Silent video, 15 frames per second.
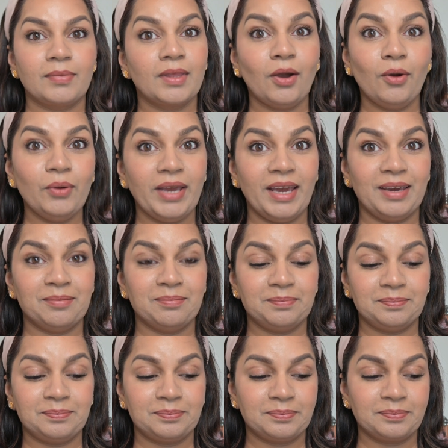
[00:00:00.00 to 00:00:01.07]
Okay,
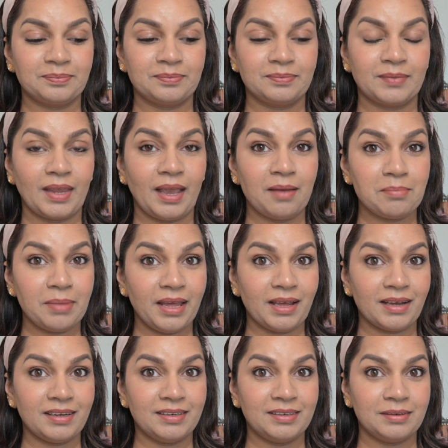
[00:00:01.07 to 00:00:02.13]
I'm
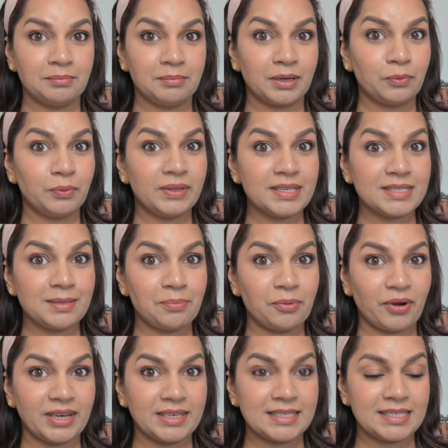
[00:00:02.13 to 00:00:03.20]
back, but with a
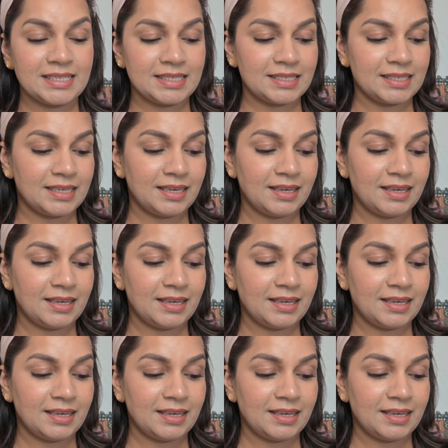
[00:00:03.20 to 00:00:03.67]
surprise.